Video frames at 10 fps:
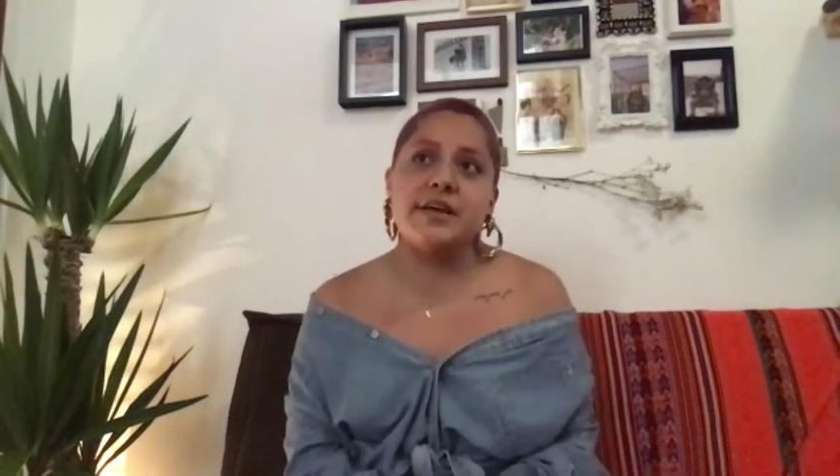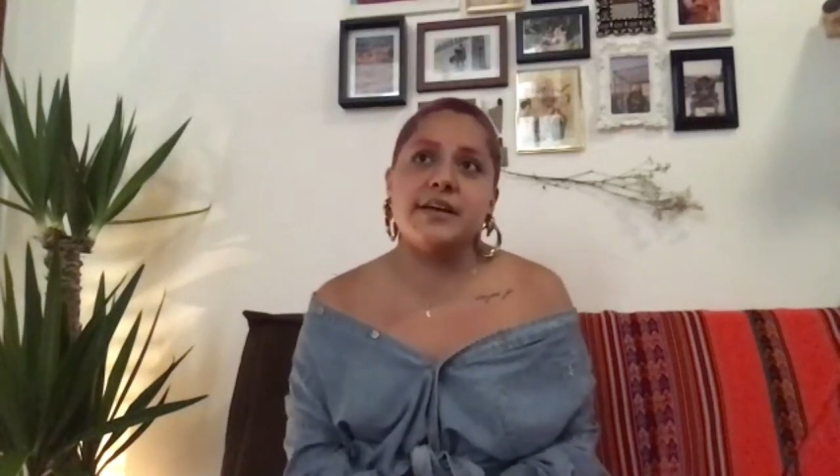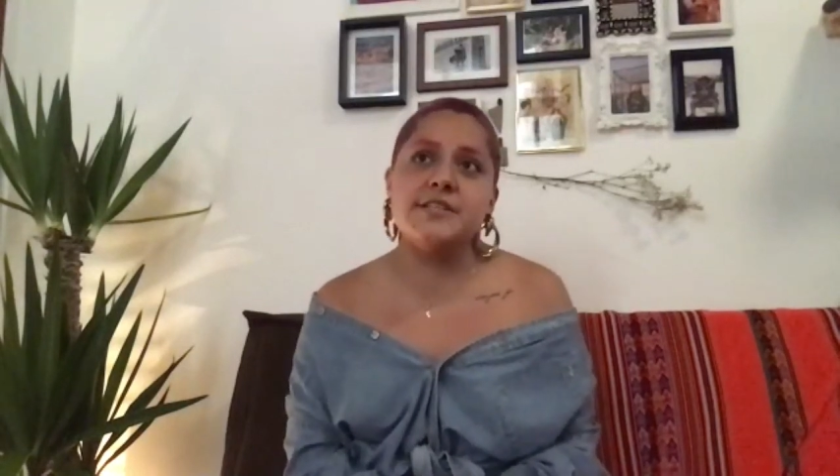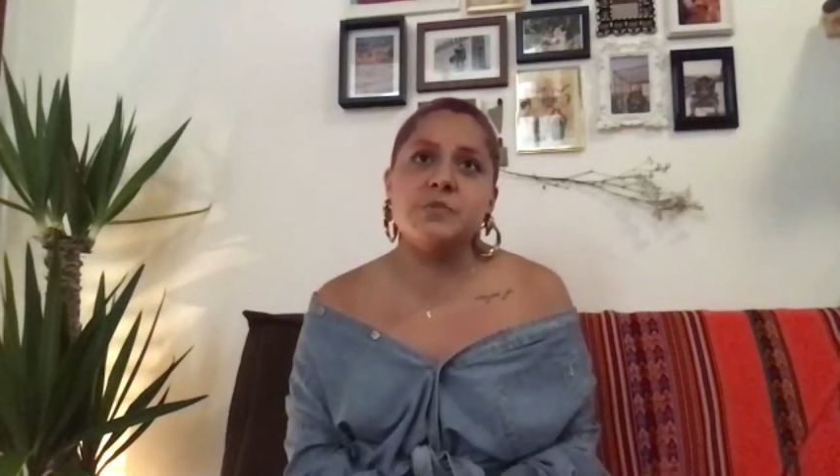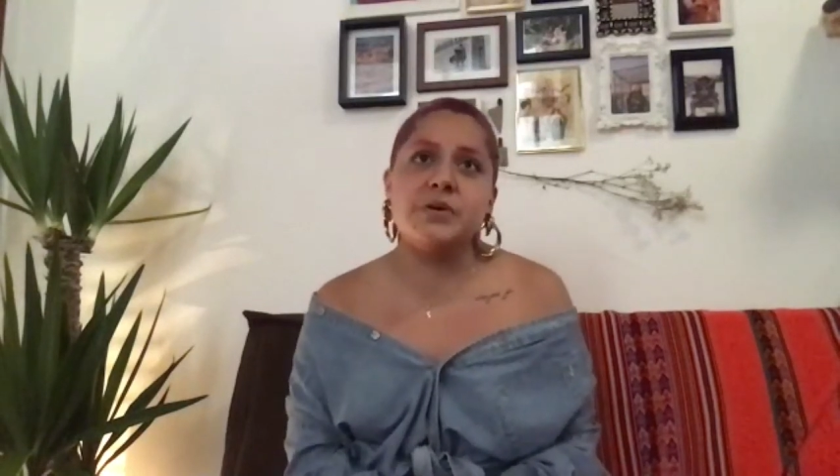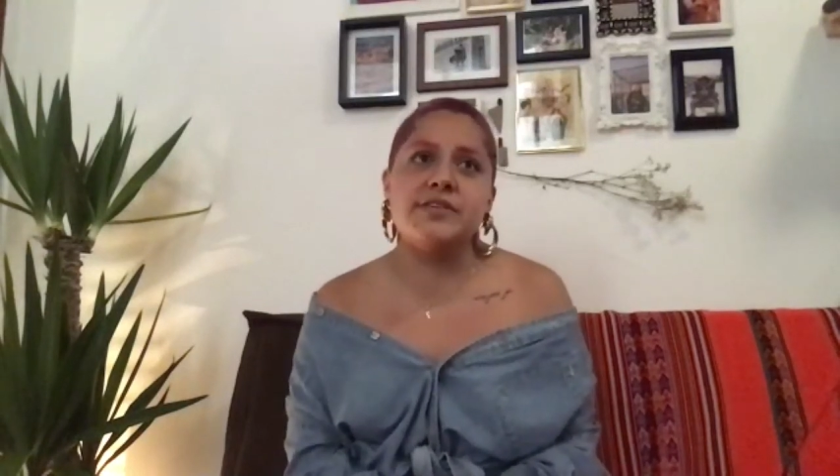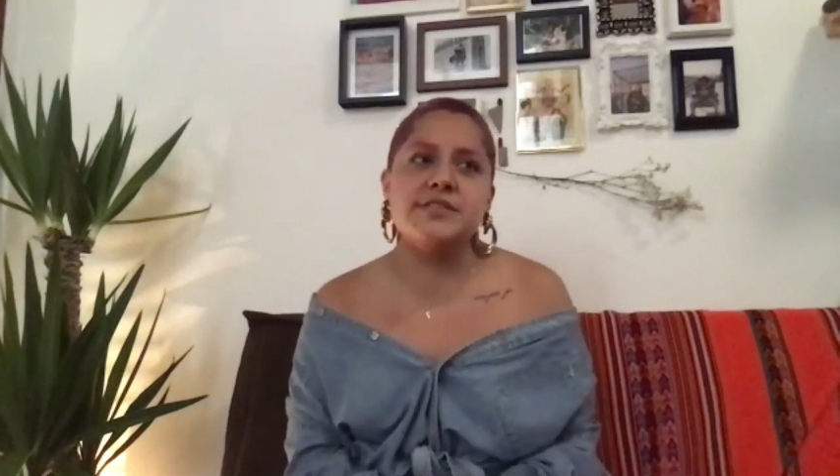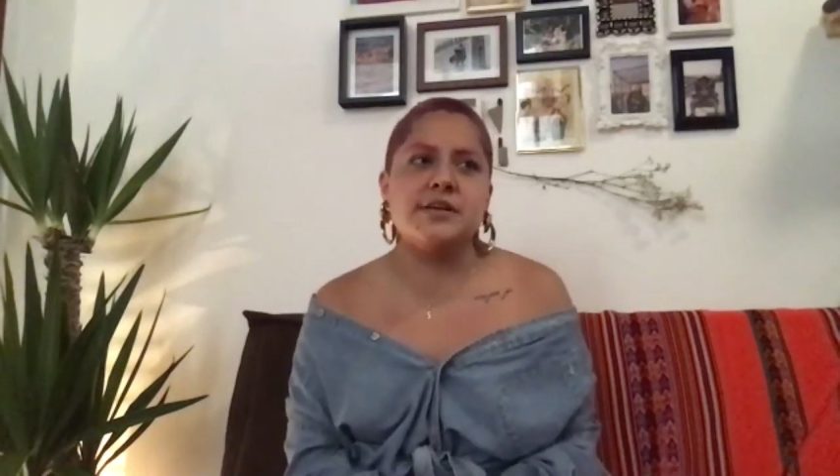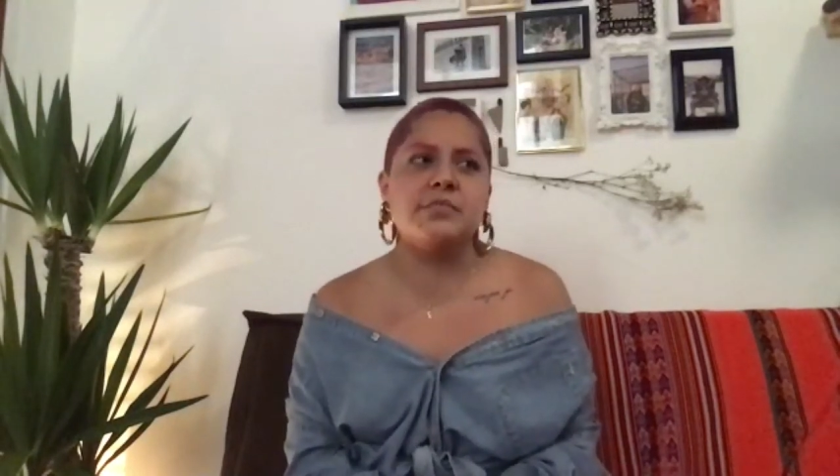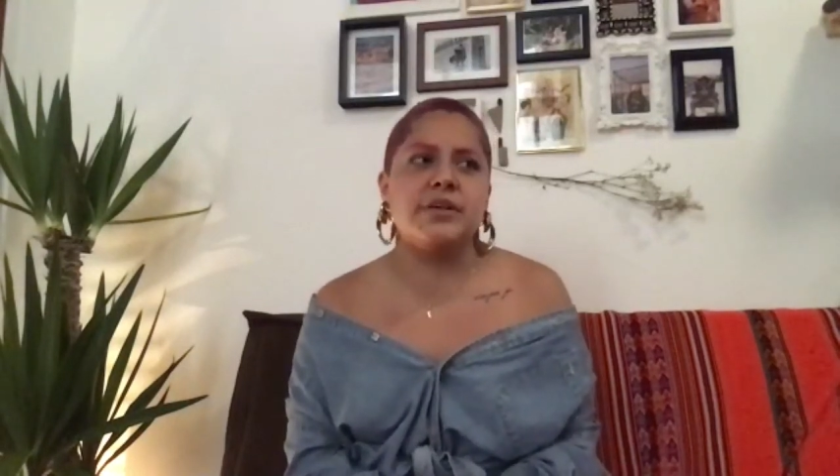experienced in
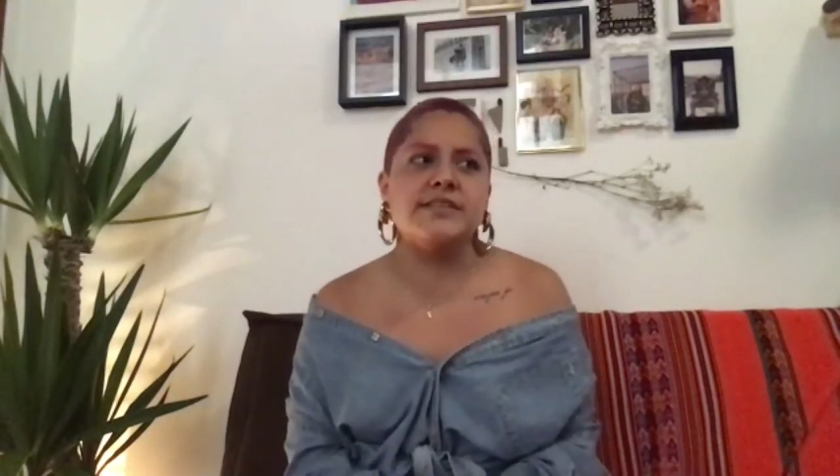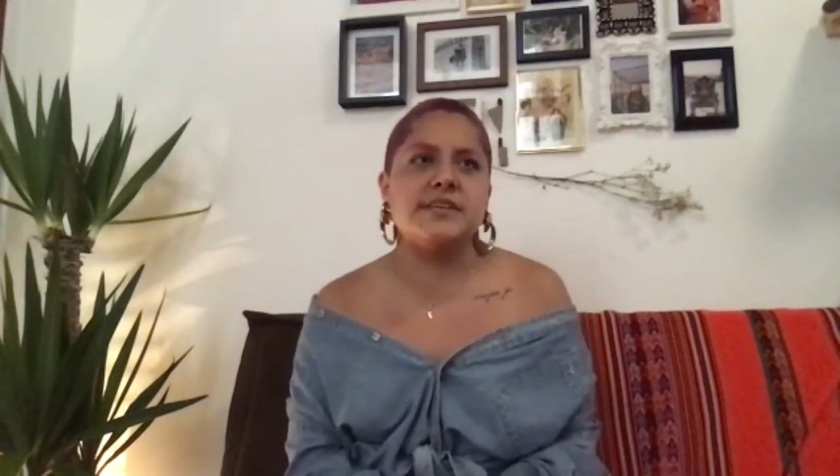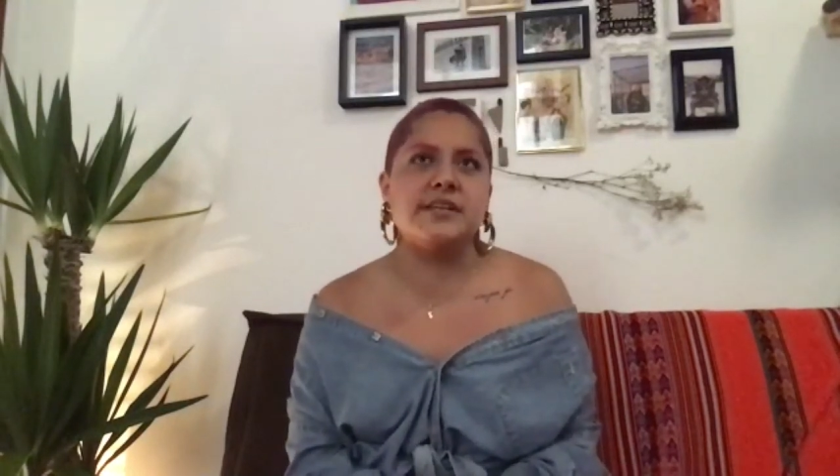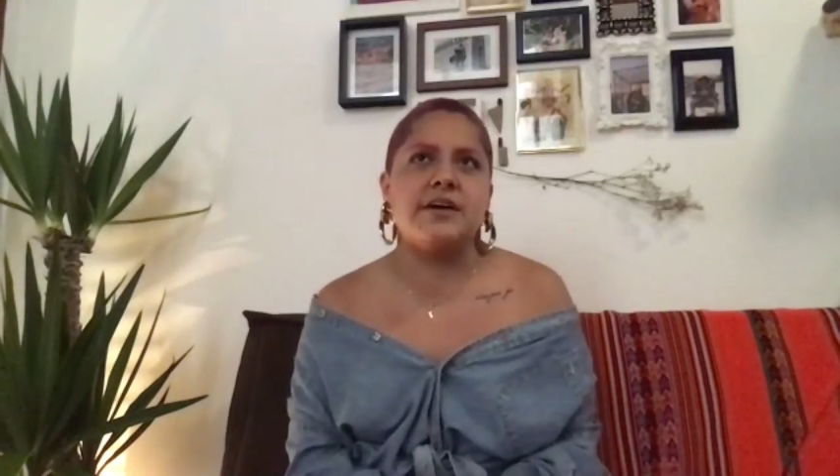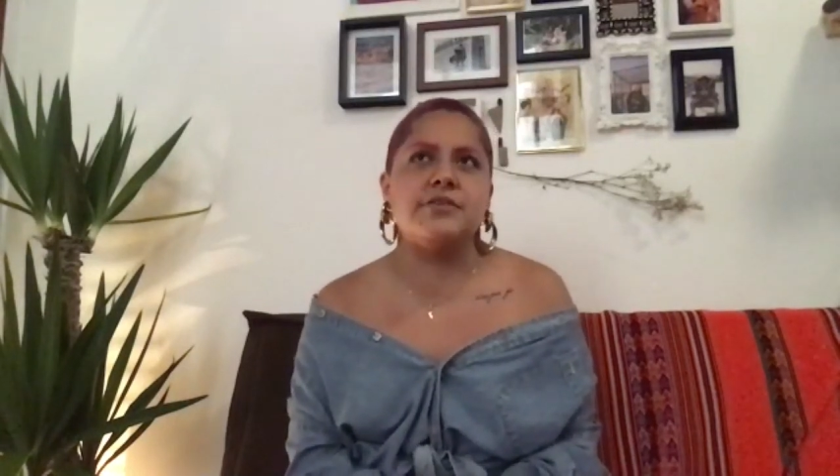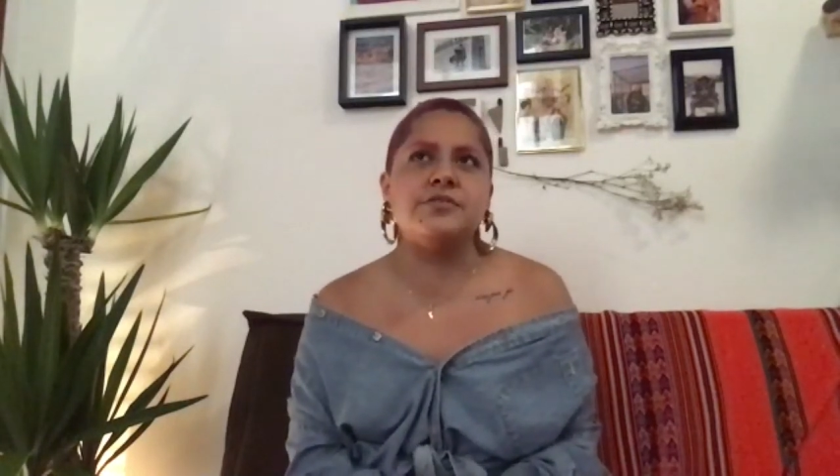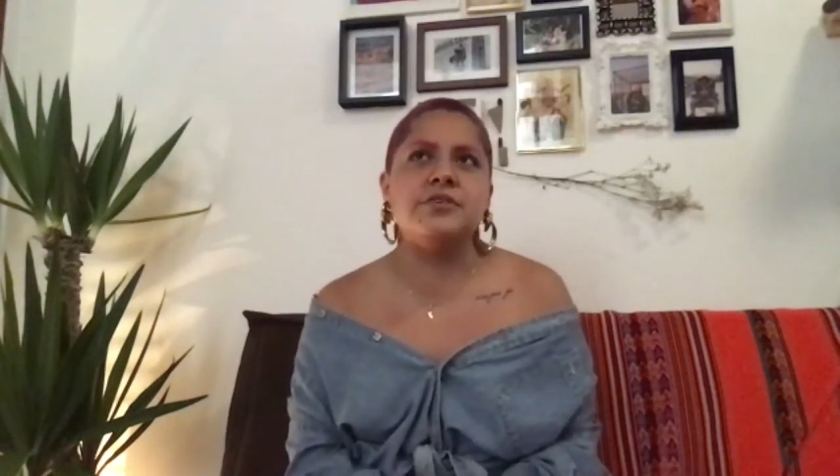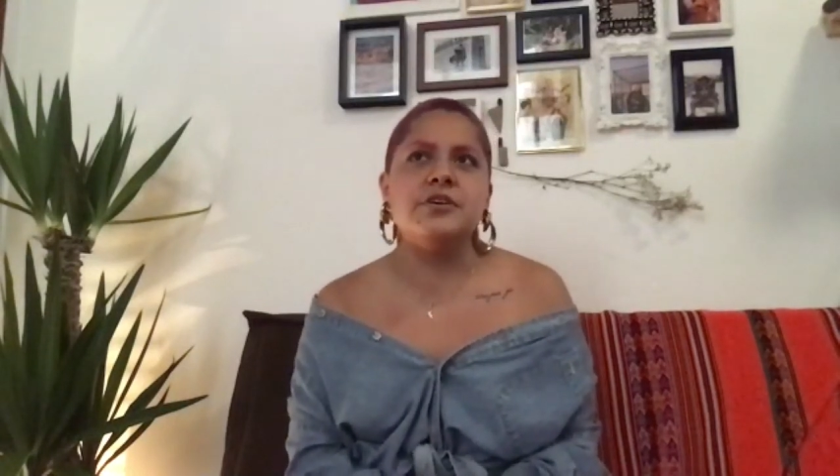that place, and how